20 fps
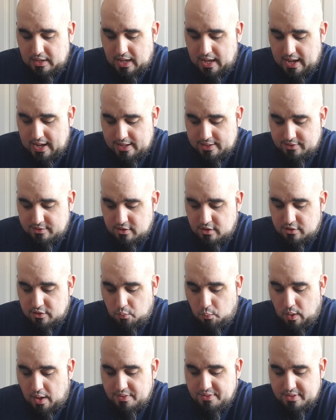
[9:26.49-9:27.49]
And the
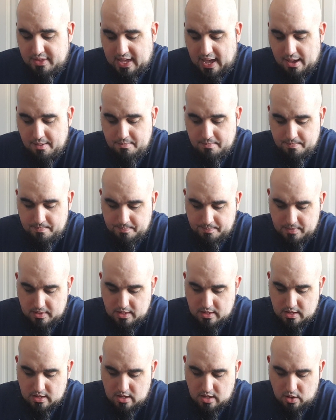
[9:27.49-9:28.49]
one game
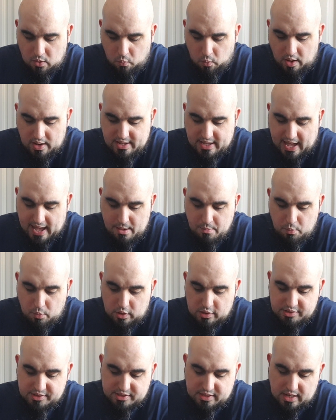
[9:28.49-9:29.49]

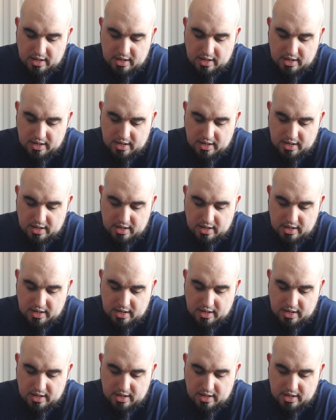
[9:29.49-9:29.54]
was